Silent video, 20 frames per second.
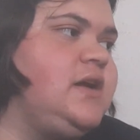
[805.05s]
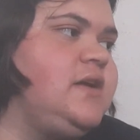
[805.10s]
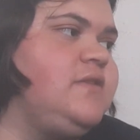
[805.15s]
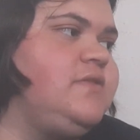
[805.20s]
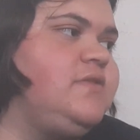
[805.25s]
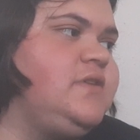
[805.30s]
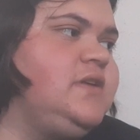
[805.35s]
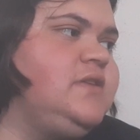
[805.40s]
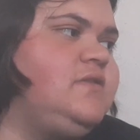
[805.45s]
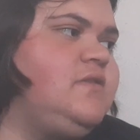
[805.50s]
I
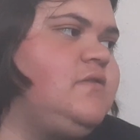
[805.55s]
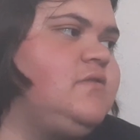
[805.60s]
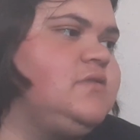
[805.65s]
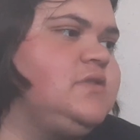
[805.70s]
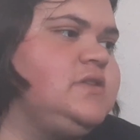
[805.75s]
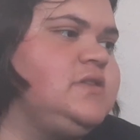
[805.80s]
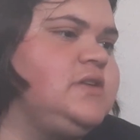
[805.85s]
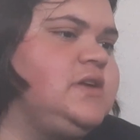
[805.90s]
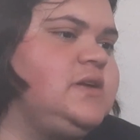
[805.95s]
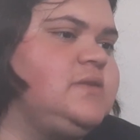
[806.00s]
think the
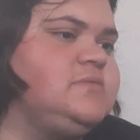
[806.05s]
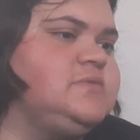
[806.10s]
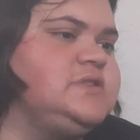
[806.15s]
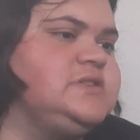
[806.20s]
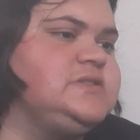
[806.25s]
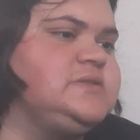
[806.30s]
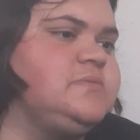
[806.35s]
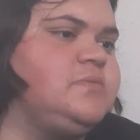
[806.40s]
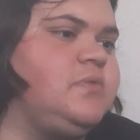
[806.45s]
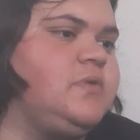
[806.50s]
only thing I'm
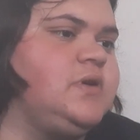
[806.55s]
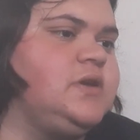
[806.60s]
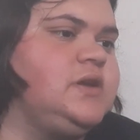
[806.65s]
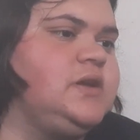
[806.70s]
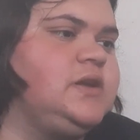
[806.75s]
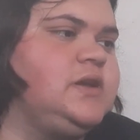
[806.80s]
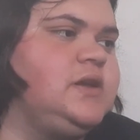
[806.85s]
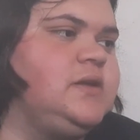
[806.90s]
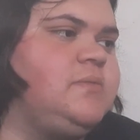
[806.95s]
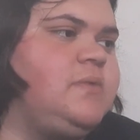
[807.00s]

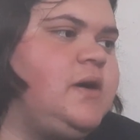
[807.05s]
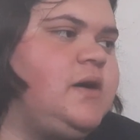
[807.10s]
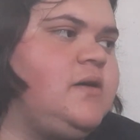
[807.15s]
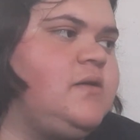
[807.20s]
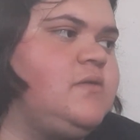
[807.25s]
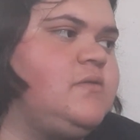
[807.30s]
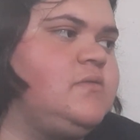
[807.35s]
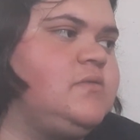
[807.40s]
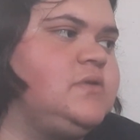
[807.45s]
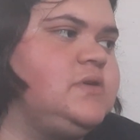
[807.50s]
disappointed
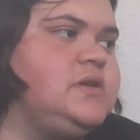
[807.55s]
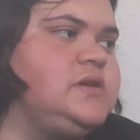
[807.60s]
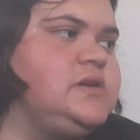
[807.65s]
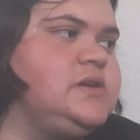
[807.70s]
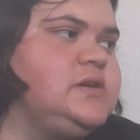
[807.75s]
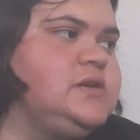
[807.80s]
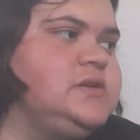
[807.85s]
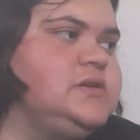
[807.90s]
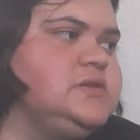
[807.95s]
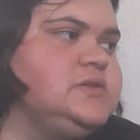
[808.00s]
about
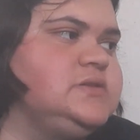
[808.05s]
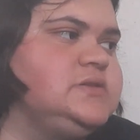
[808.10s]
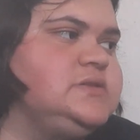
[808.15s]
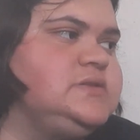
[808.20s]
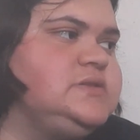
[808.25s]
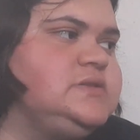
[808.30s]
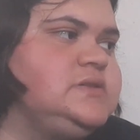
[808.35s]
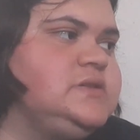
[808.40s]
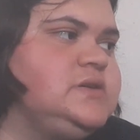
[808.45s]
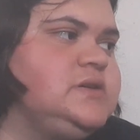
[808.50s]

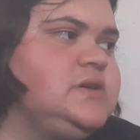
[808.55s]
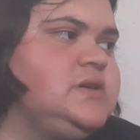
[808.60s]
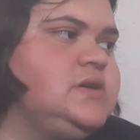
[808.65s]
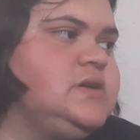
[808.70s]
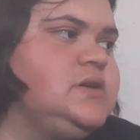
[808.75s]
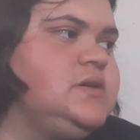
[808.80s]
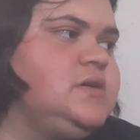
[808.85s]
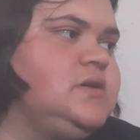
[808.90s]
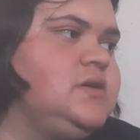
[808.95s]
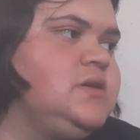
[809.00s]
is
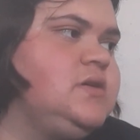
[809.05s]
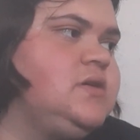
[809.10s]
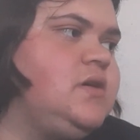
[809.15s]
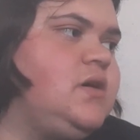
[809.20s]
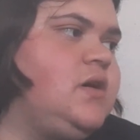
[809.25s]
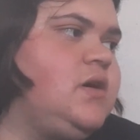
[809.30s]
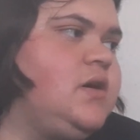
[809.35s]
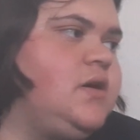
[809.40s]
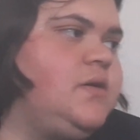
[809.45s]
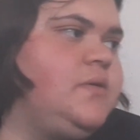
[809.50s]

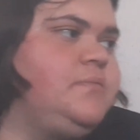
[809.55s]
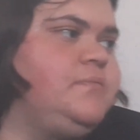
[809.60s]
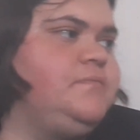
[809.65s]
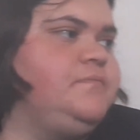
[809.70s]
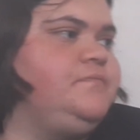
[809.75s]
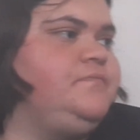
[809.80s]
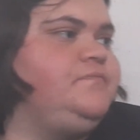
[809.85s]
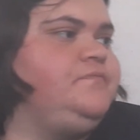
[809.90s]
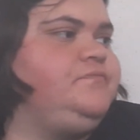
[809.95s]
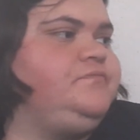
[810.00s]
um